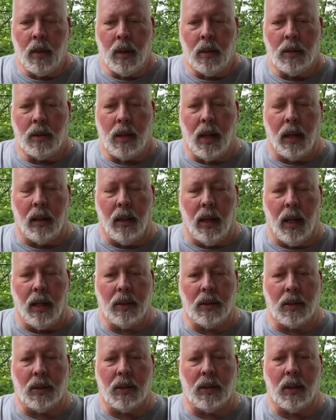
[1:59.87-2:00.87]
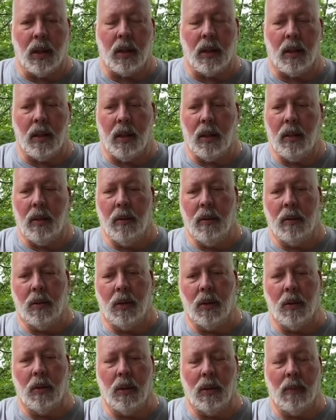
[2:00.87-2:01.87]
It's got nice acidity
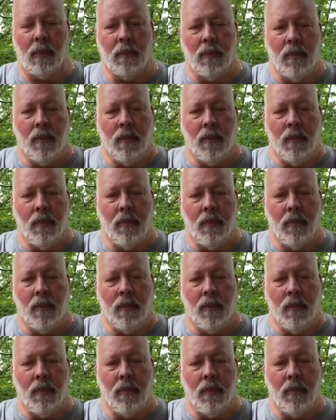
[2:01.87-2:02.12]
to it.